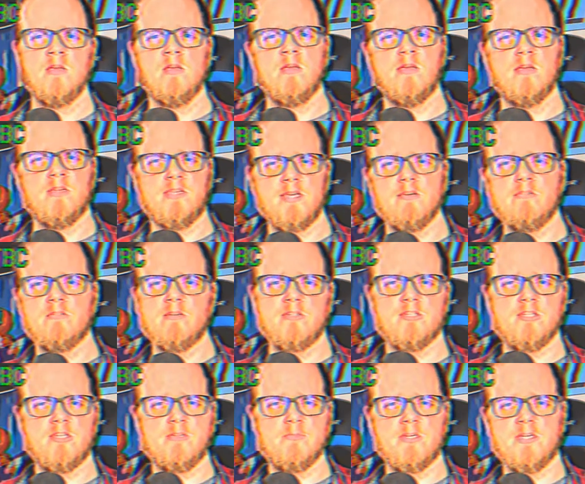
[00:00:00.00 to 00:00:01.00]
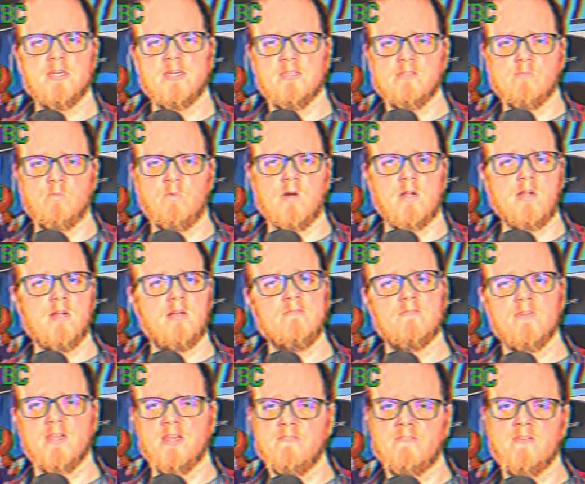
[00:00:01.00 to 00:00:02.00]
Hideo Kojima is one
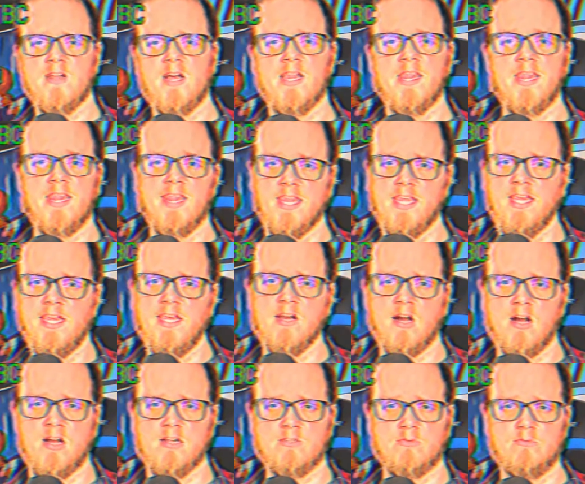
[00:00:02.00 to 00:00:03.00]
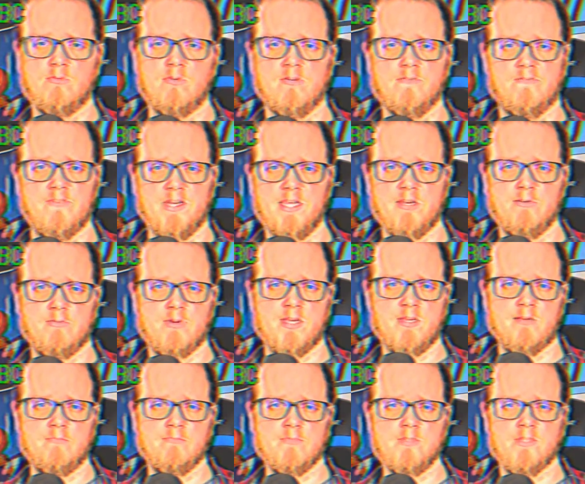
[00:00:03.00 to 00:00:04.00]
of, if not the auteur of video
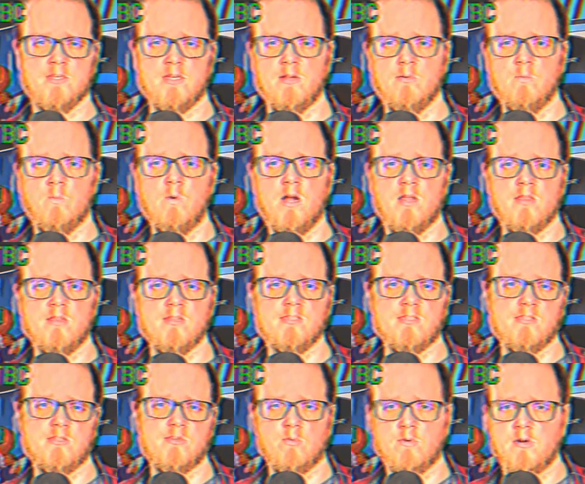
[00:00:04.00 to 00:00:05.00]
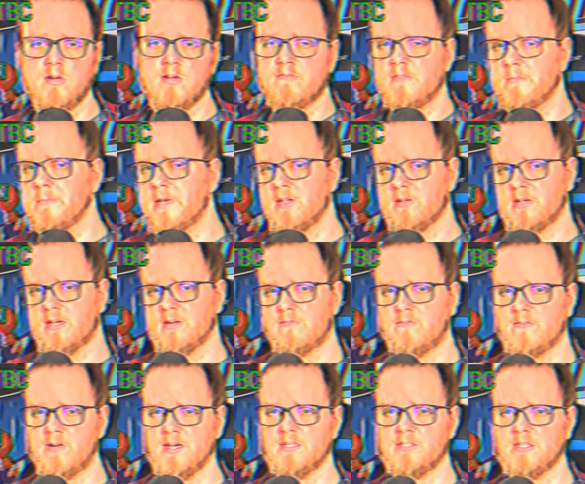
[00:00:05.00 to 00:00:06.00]
games, and while the story of the Metal Gear
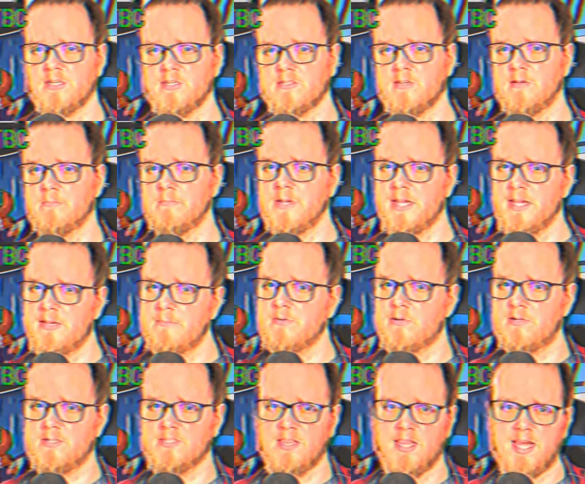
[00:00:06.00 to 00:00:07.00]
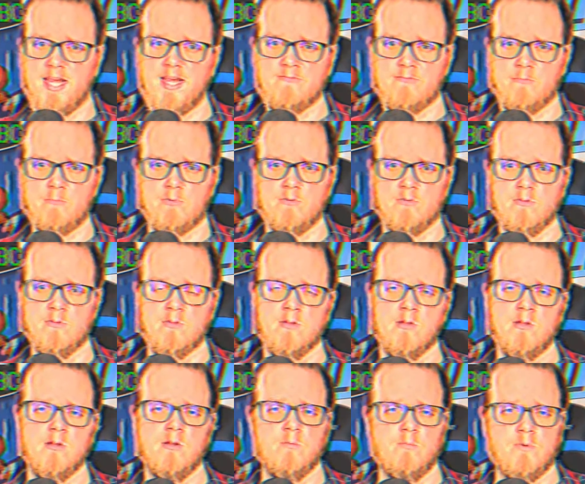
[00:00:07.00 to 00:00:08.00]
franchise on paper is laughable,
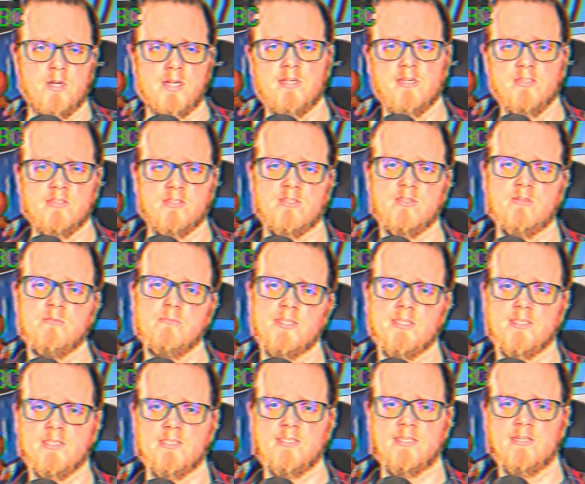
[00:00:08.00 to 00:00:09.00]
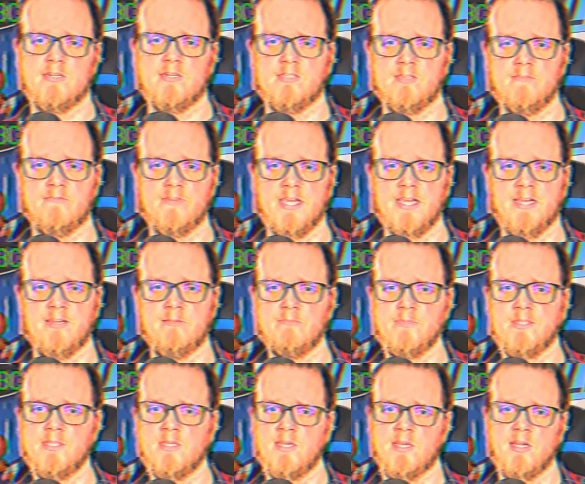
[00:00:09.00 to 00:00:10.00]
when consumed as a series of
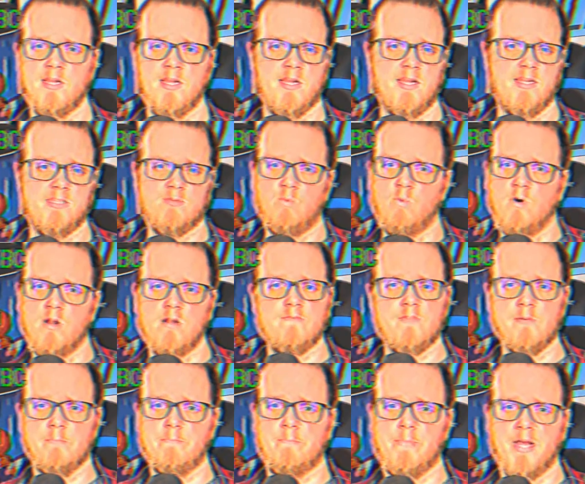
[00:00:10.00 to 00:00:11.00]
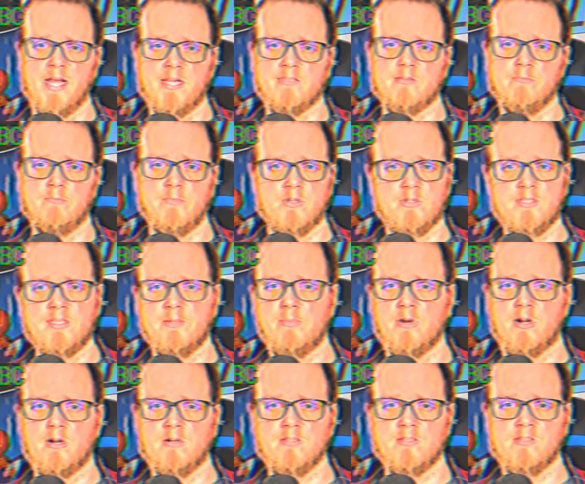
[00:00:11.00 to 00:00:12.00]
games, it's one of the best
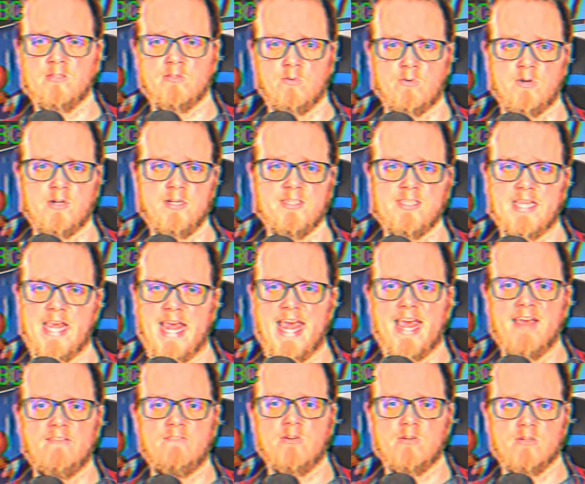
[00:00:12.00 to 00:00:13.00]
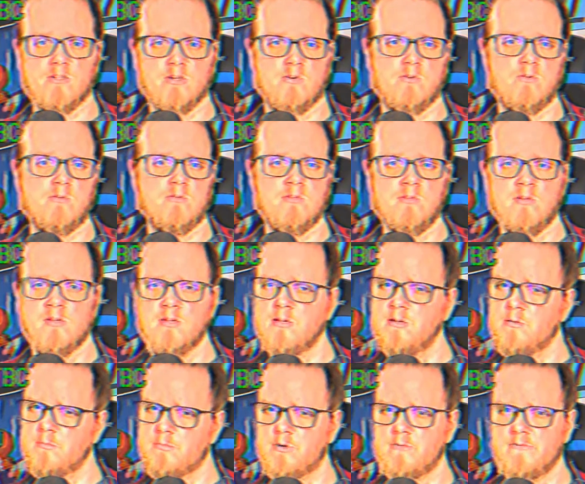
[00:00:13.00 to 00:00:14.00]
multi-part stories ever told,
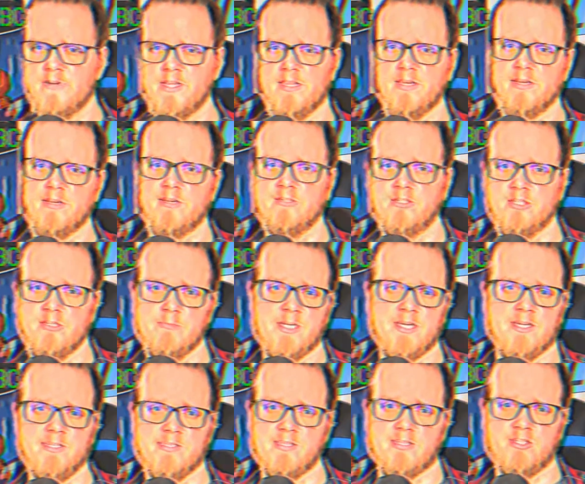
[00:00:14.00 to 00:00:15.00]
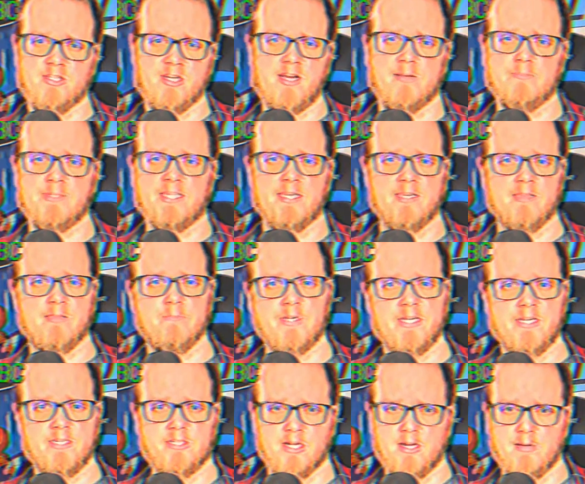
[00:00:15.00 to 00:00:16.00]
proving that Kojima has the chops to get the
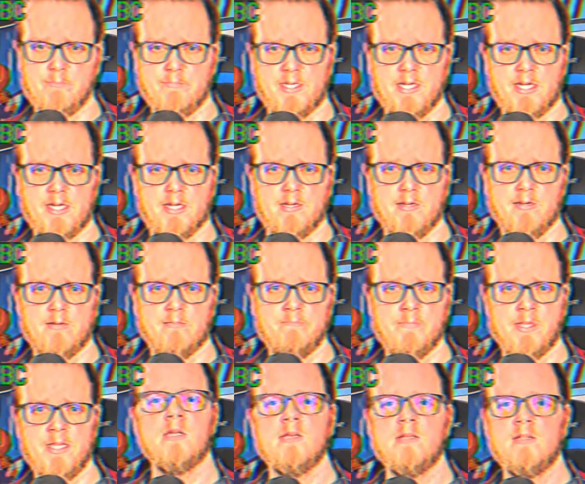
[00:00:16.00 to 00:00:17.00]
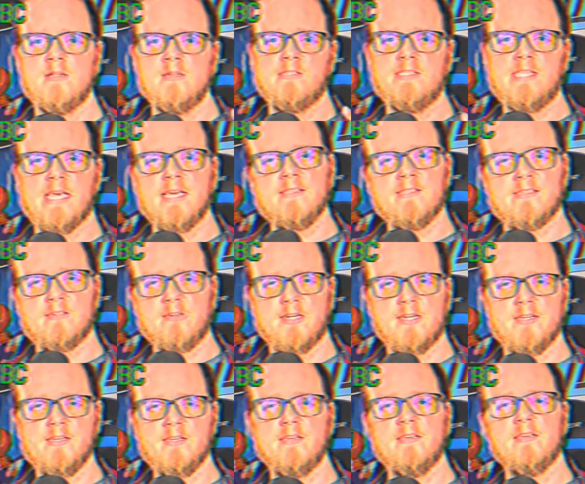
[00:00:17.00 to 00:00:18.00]
big job done. Death
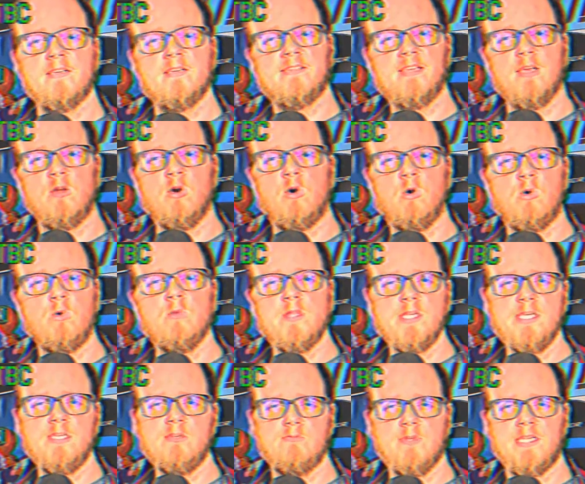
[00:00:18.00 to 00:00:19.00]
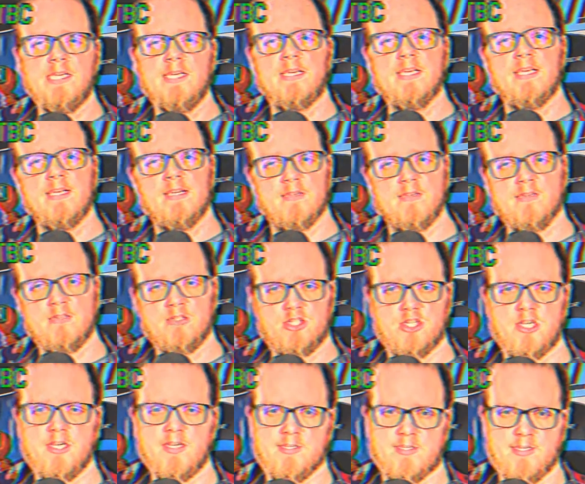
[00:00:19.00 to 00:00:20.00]
Stranding is a wholly unique and
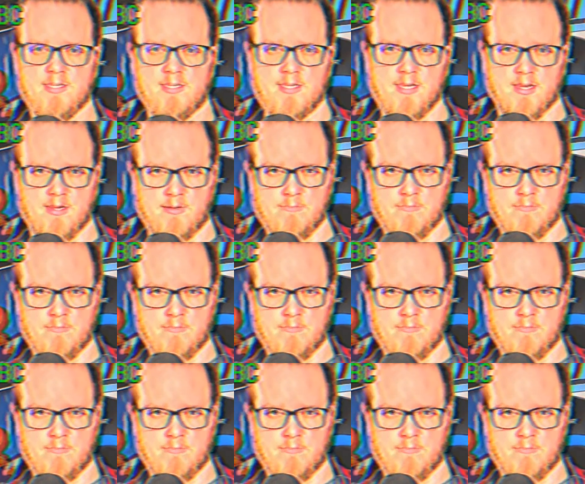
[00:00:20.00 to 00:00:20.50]
enchanting game.